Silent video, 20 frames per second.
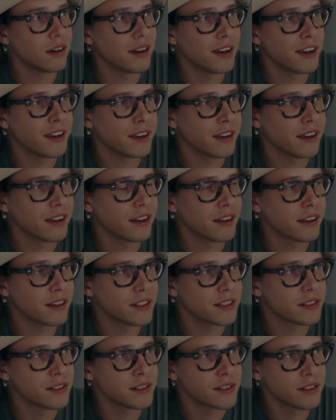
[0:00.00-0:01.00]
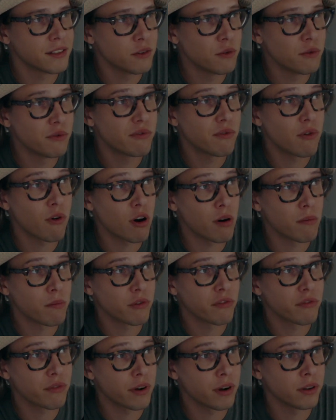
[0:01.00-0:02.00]
I guess, is the new form
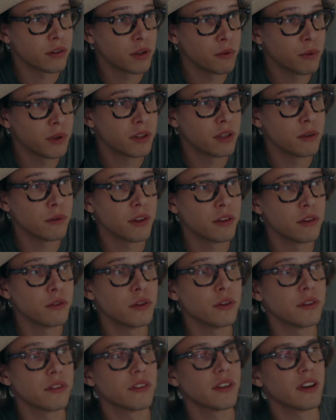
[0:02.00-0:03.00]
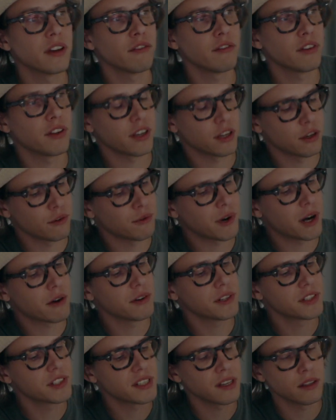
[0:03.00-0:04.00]
of creativity when you don't have like a
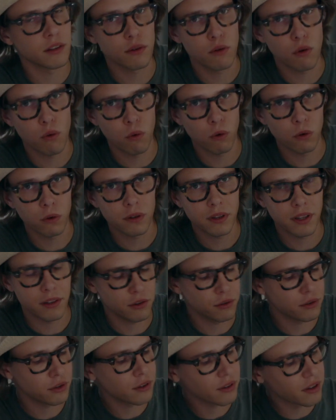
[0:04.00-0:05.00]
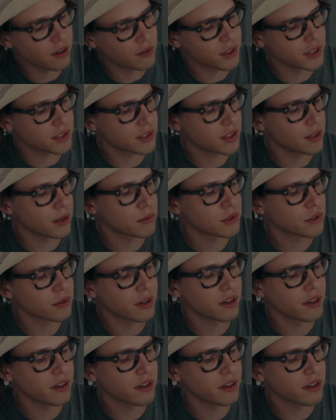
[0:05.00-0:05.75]
very set goal and you don't have the steps.